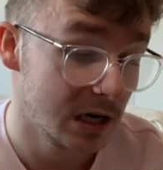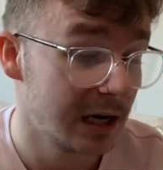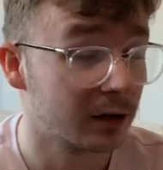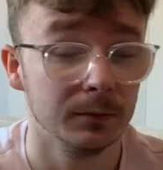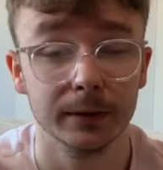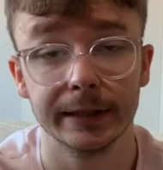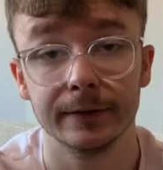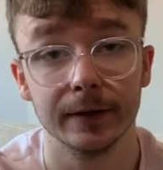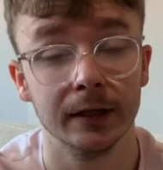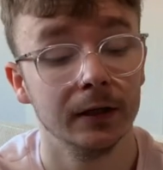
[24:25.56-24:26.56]
I couldn't believe
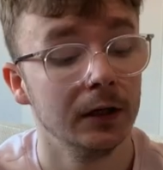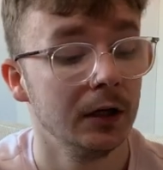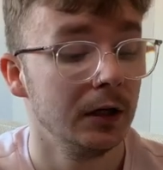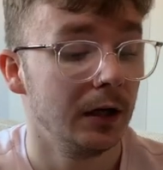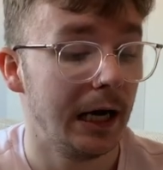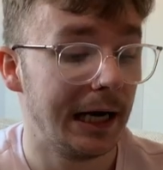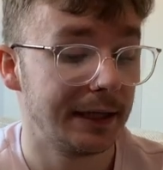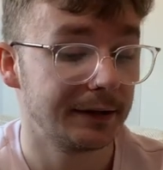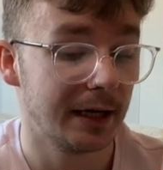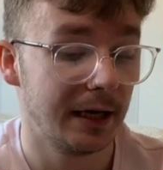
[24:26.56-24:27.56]
it.
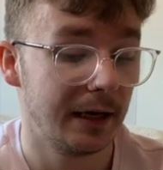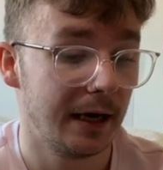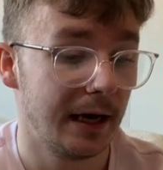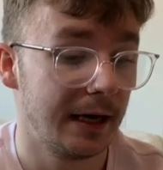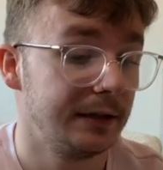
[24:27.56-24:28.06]
And I